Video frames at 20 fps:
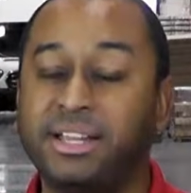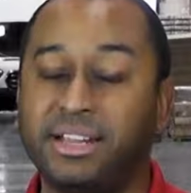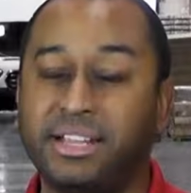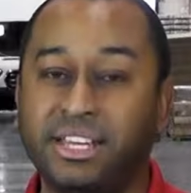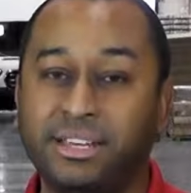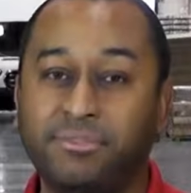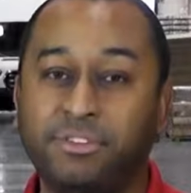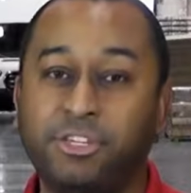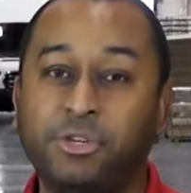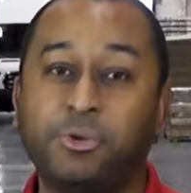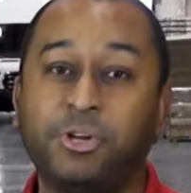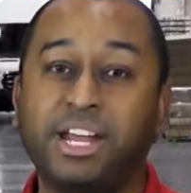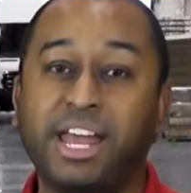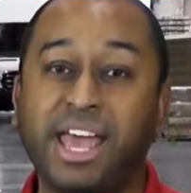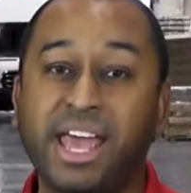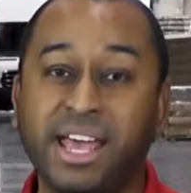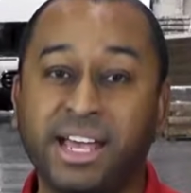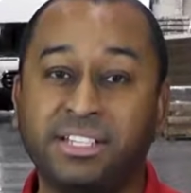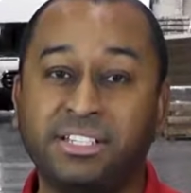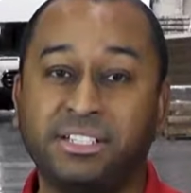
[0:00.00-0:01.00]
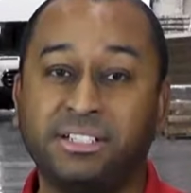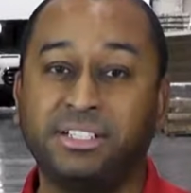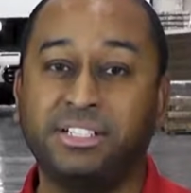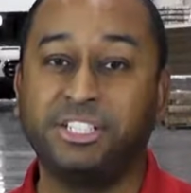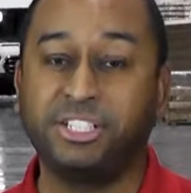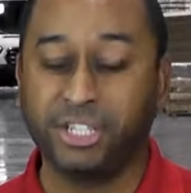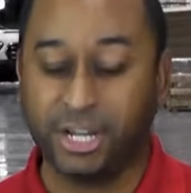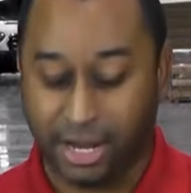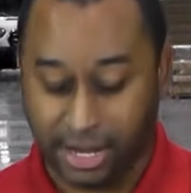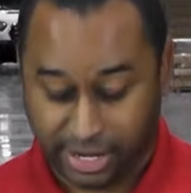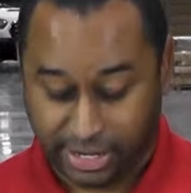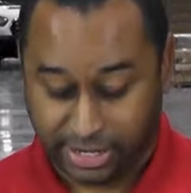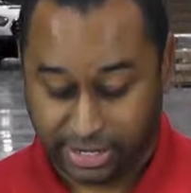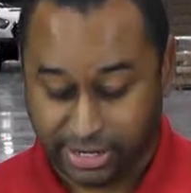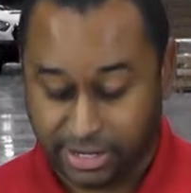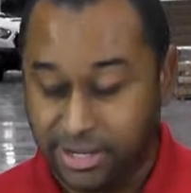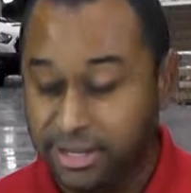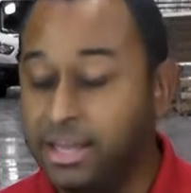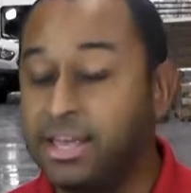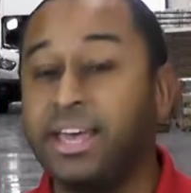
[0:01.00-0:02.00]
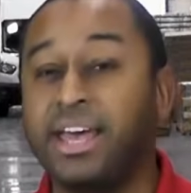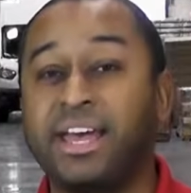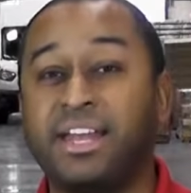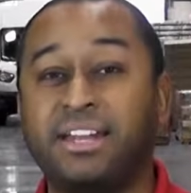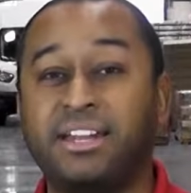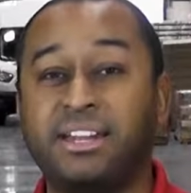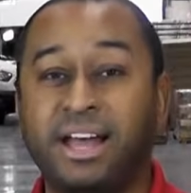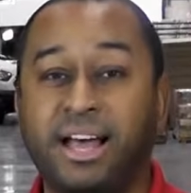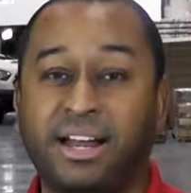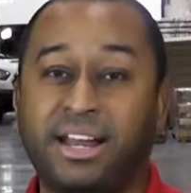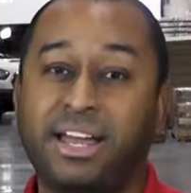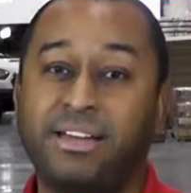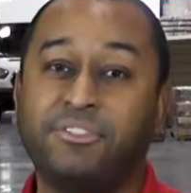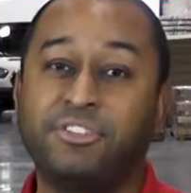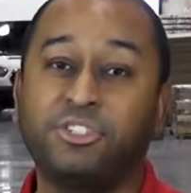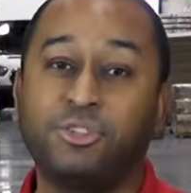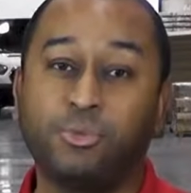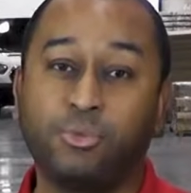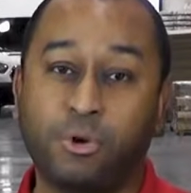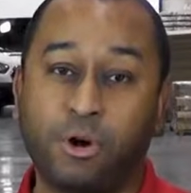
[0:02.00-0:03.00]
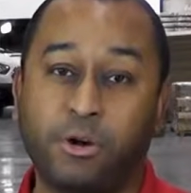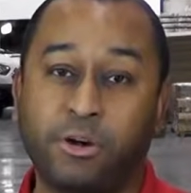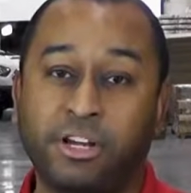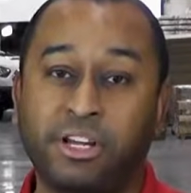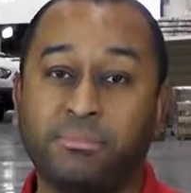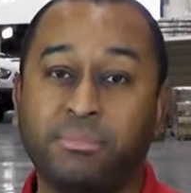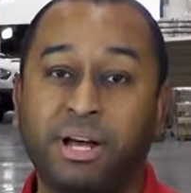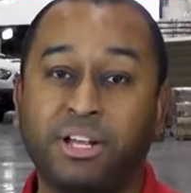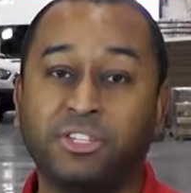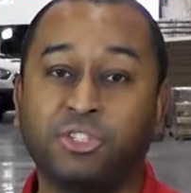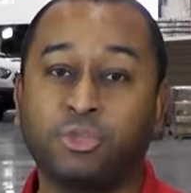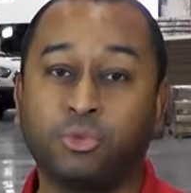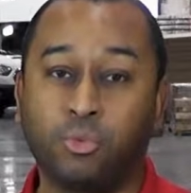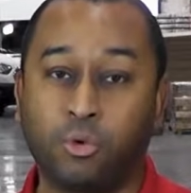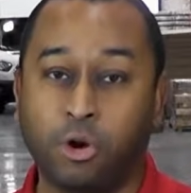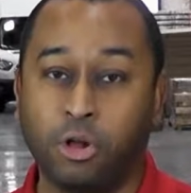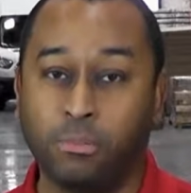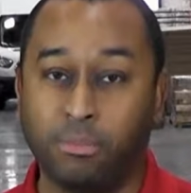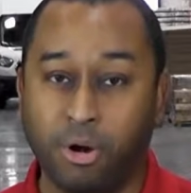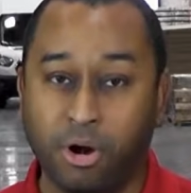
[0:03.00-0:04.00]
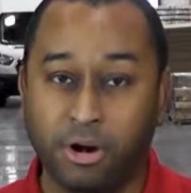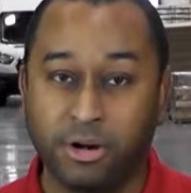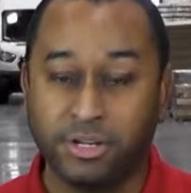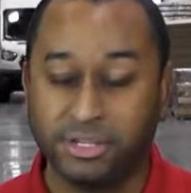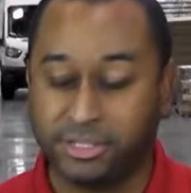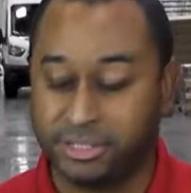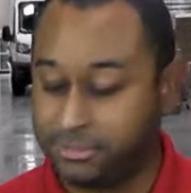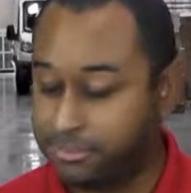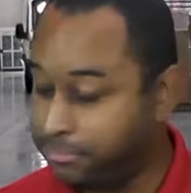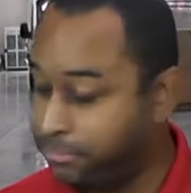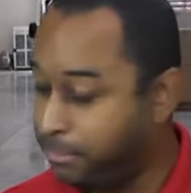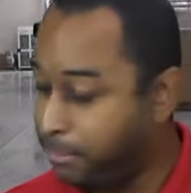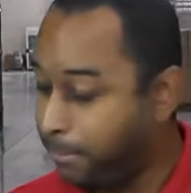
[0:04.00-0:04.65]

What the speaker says: leaving you an excellent shine and not having to worry about swirl marks.